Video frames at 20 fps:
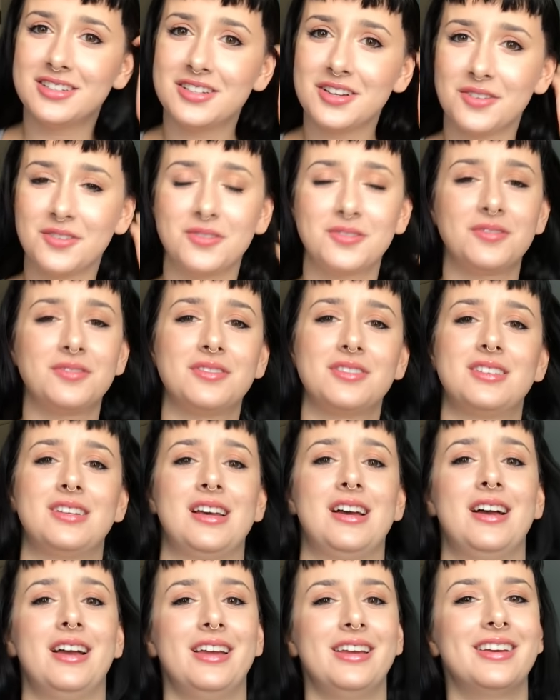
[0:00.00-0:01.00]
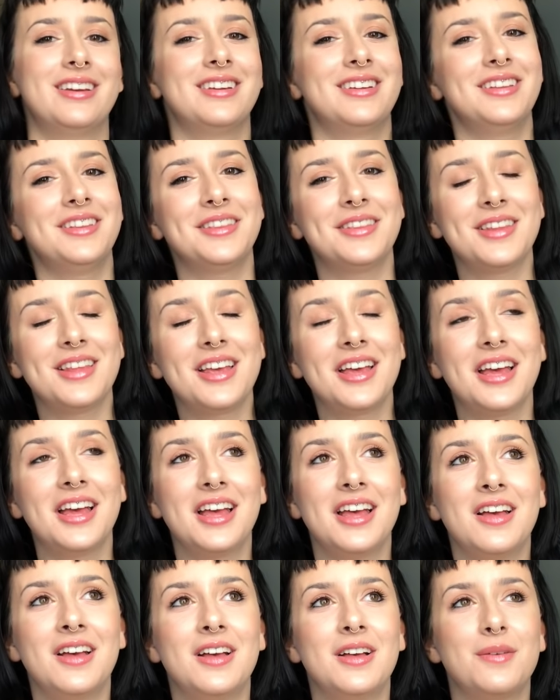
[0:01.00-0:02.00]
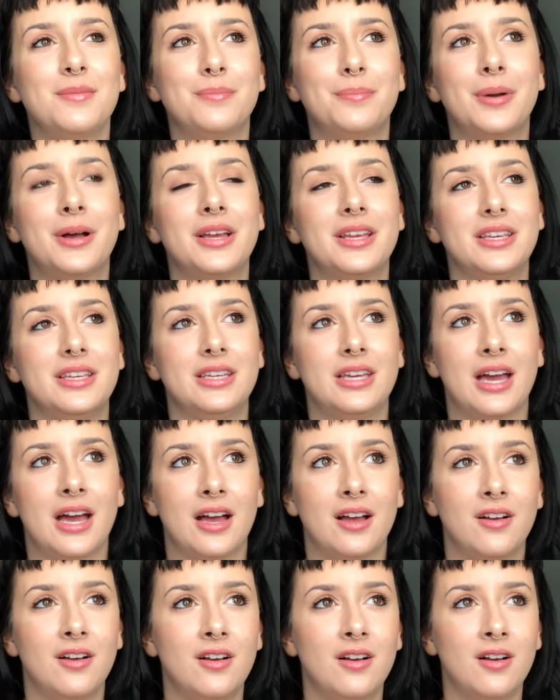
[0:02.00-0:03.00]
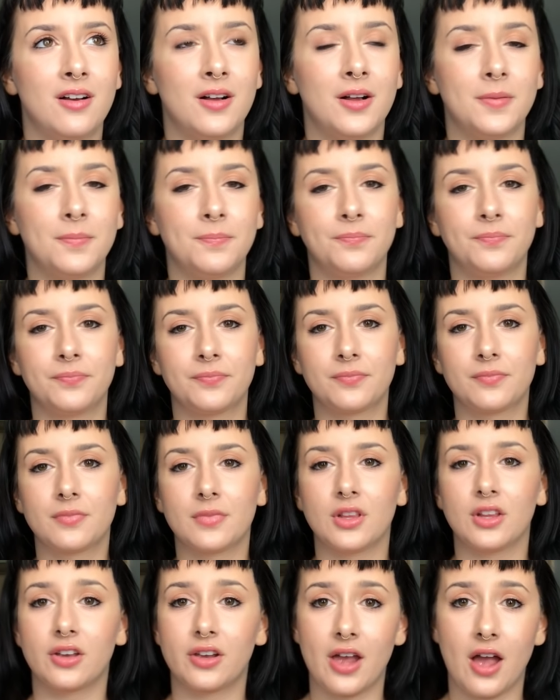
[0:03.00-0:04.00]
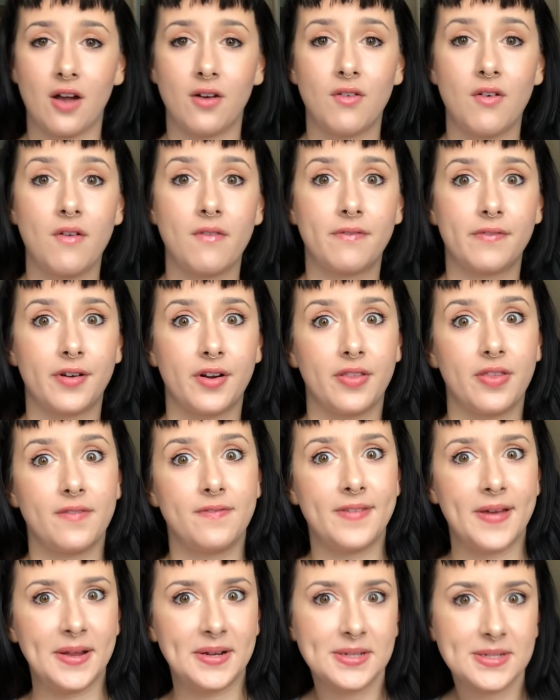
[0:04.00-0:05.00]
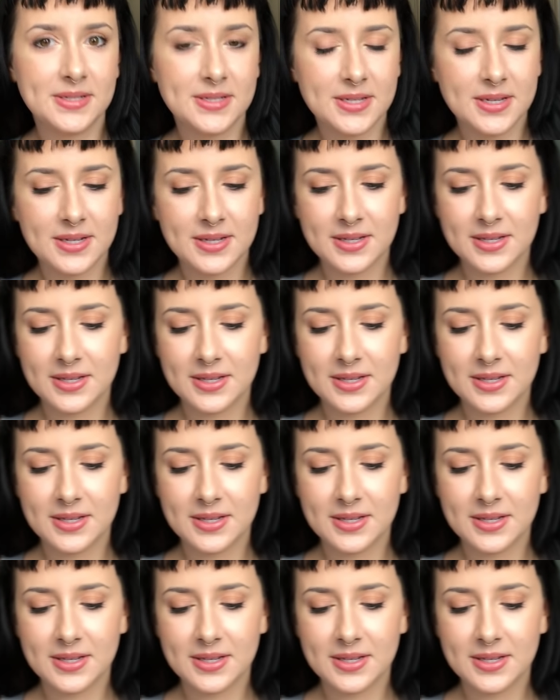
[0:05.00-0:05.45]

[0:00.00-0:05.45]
Don't die. But yeah, look out for the Fent.